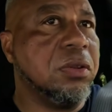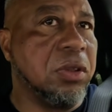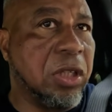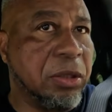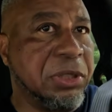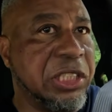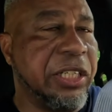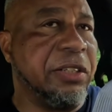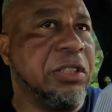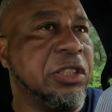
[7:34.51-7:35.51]
on the
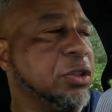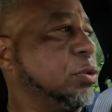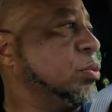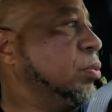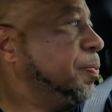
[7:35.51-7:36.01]
material to